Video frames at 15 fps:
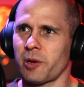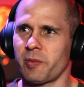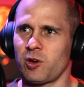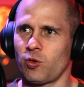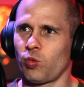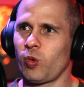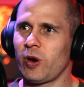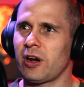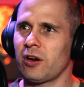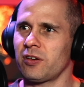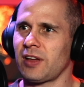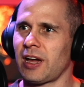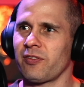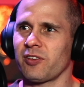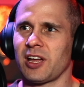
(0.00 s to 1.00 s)
I mean,
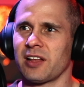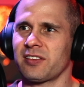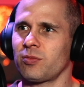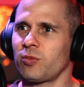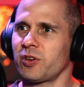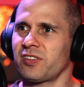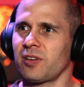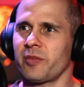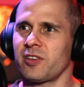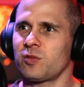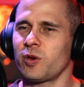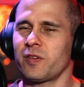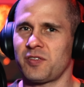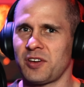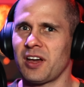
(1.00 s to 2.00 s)
weird. I forgot what some of these
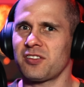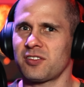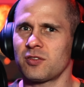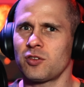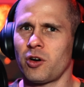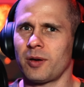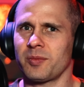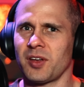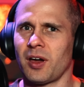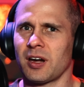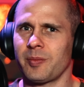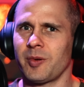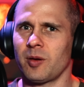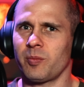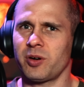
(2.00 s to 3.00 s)
movies. If you guys know what I'm
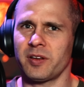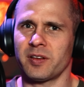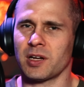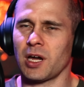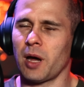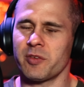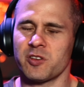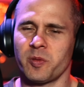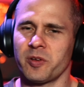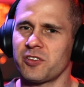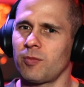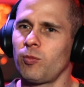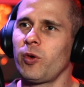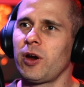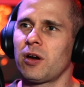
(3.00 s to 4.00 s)
talking about, put it in the comments. But
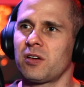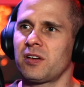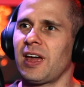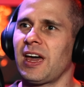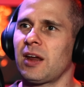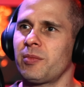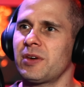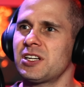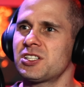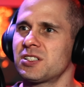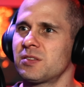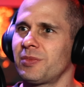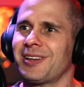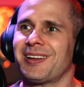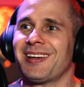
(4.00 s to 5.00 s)
some weird
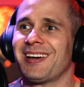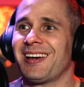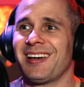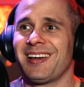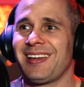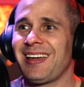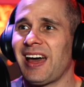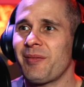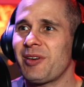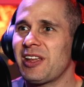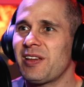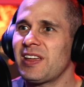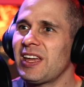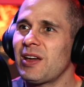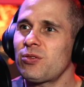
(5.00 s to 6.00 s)
animation. But yeah, I
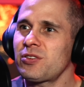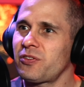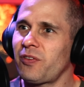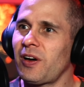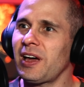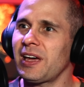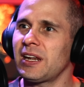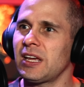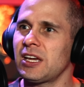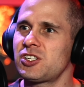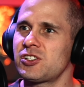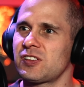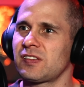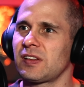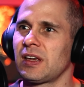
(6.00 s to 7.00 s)
mean, it was fun. It
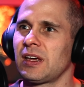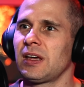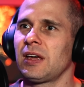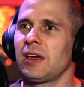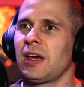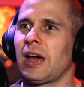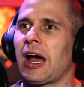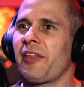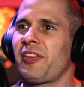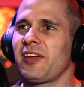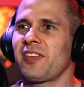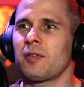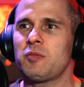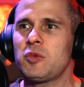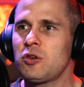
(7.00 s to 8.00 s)
just, I
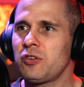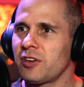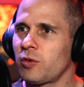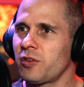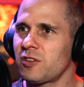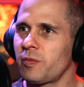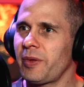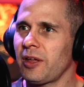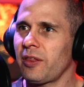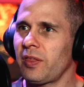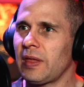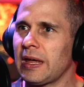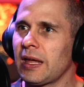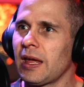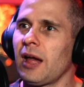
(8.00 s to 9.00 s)
think the music was a big
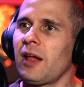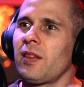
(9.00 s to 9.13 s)
thing.